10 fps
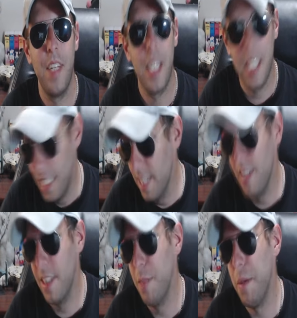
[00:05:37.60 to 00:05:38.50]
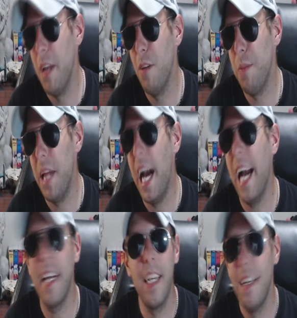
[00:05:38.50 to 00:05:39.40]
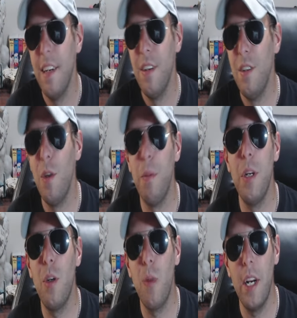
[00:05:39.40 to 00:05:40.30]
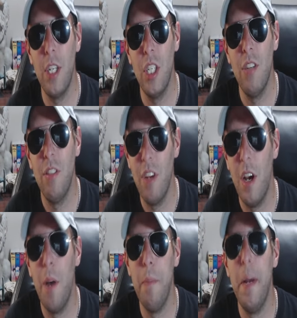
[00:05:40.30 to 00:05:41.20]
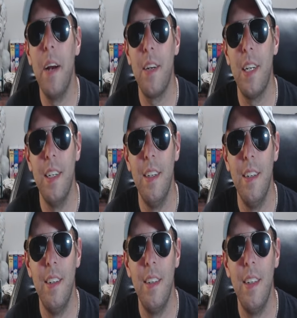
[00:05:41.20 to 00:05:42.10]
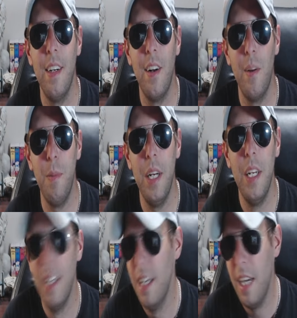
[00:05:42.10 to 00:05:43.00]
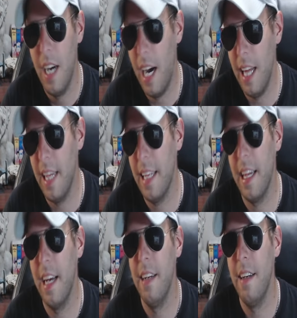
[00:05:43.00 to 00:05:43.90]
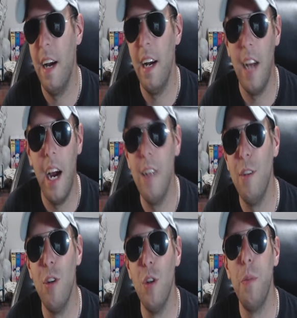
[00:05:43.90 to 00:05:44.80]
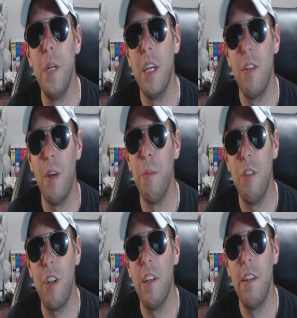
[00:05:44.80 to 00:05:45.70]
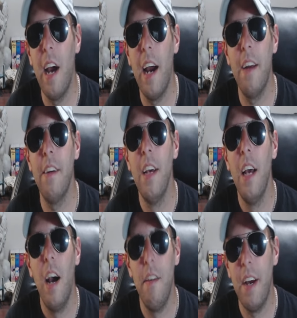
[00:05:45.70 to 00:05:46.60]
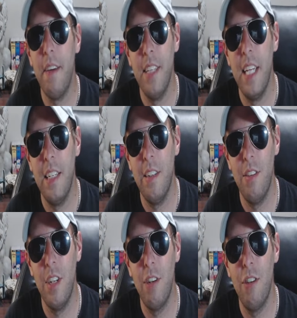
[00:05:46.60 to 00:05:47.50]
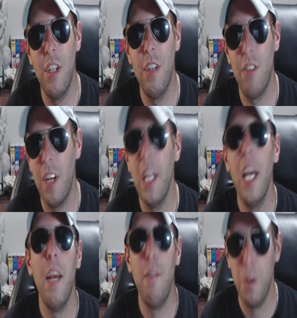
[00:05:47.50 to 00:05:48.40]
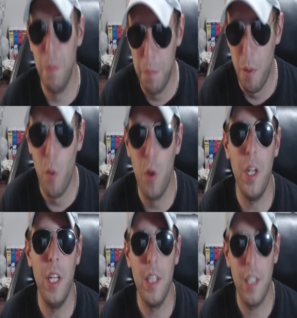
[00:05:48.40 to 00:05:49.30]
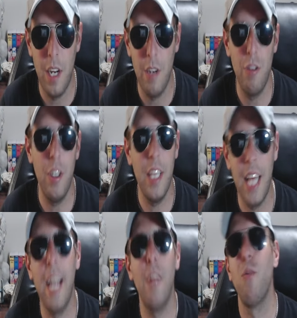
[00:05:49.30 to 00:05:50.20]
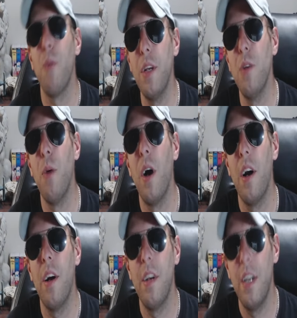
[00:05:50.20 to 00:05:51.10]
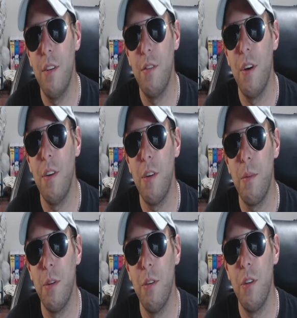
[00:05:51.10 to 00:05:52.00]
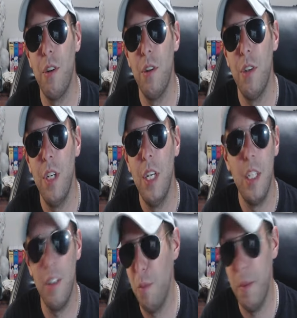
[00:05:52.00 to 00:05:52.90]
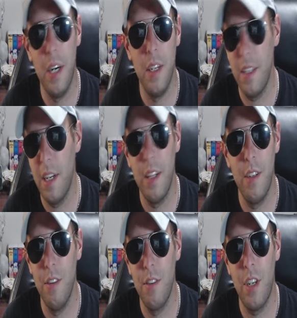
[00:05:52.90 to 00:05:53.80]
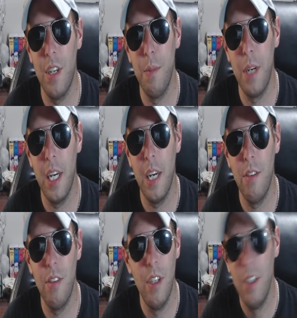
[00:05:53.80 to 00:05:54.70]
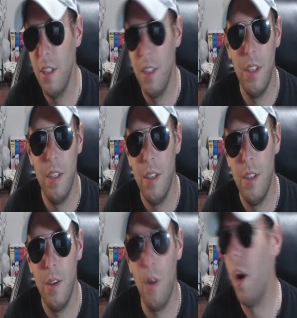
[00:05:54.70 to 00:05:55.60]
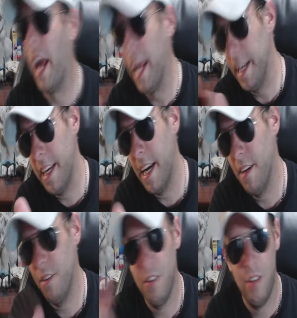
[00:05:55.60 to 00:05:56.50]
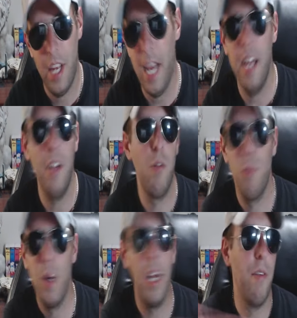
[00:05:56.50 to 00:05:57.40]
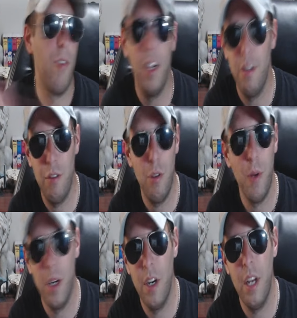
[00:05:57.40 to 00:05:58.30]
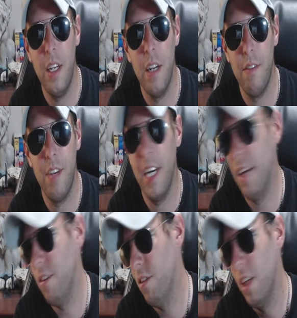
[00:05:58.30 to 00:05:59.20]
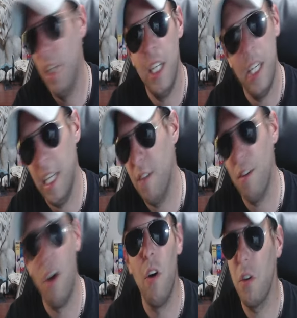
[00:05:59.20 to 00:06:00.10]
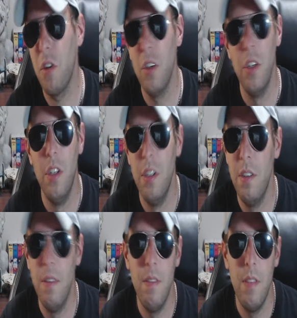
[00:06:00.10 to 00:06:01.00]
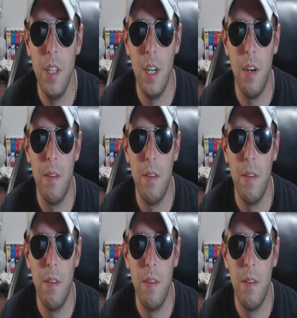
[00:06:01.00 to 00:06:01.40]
Clearly, the man's black. Nobody questions American. You know what I mean? I like that. I do, because I'm sick and tired of having that distinction. It's like, if you're born in the country, that is what you are, as far as I'm concerned. Doesn't matter the color of your skin, my guys. Or, and gals. And whatever else you want to identify as. It's all good. You know?